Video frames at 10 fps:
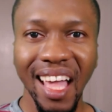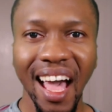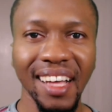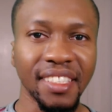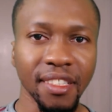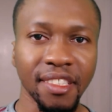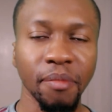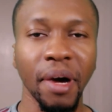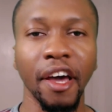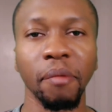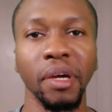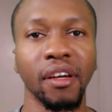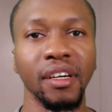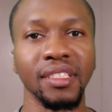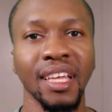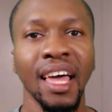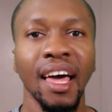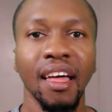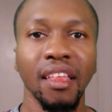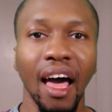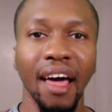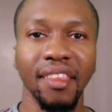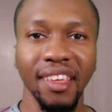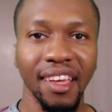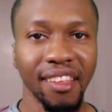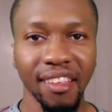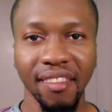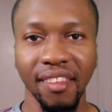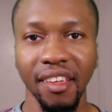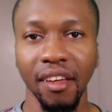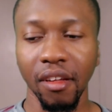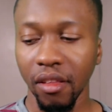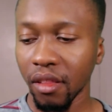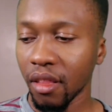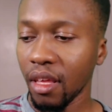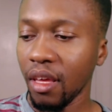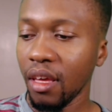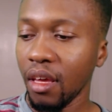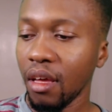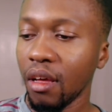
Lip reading: I still stick by it because at the end of the day, the